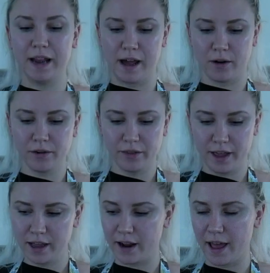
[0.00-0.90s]
now
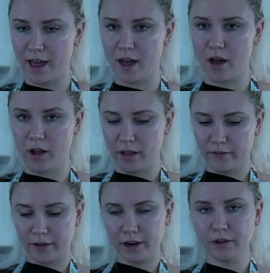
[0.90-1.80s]
that all of
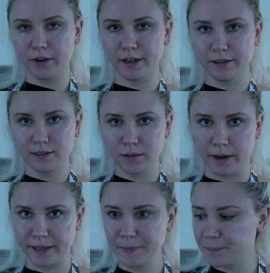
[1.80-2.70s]
our ingredients are
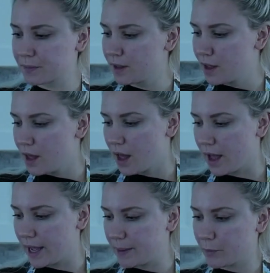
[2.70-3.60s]
ready,
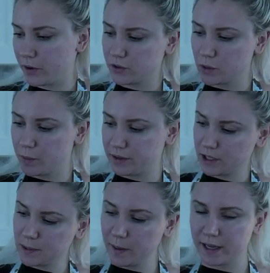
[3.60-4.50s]
I am going to put the
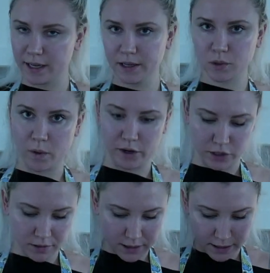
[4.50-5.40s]
spaghetti
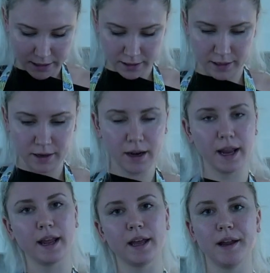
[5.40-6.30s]
squashes in here
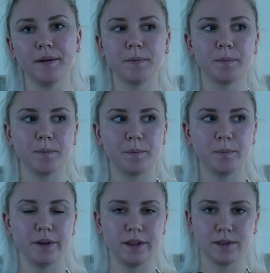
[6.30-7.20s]
and
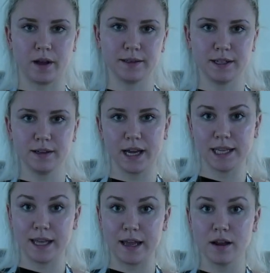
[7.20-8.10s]
put the sauce in,
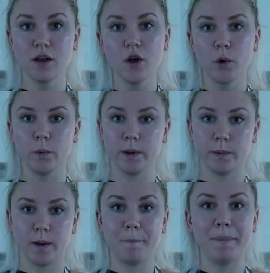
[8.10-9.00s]
and then we
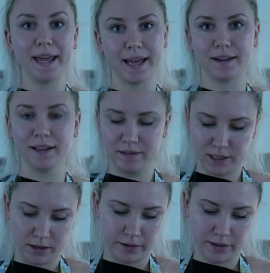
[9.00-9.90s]
will bake it
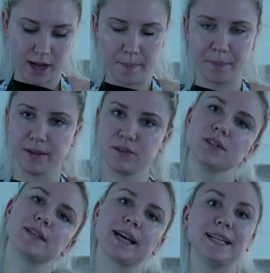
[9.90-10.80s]
until the top is
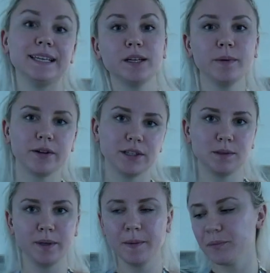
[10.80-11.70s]
just like a little bit
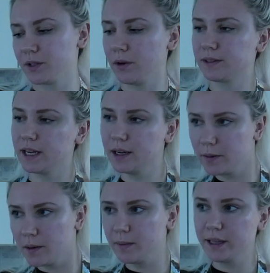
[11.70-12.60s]
crispy. So it's kind
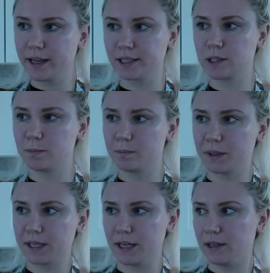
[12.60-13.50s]
of gonna be like a
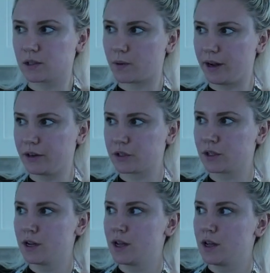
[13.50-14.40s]
spaghetti squash